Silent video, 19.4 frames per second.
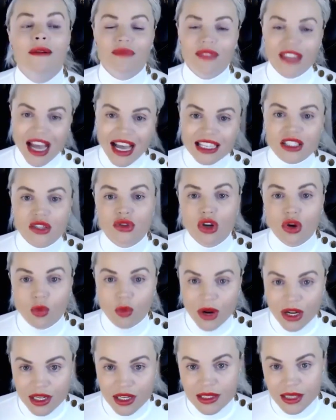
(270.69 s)
that's
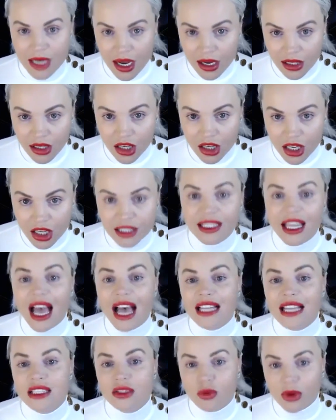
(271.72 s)
when it's not good.
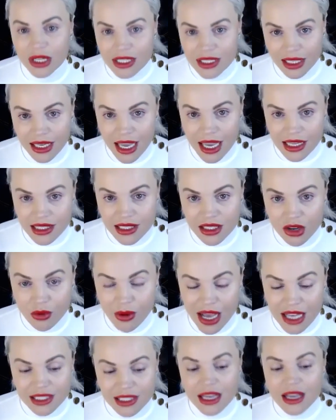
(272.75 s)
That's when it's against
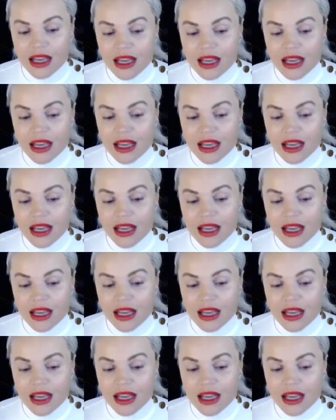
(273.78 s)
EOS.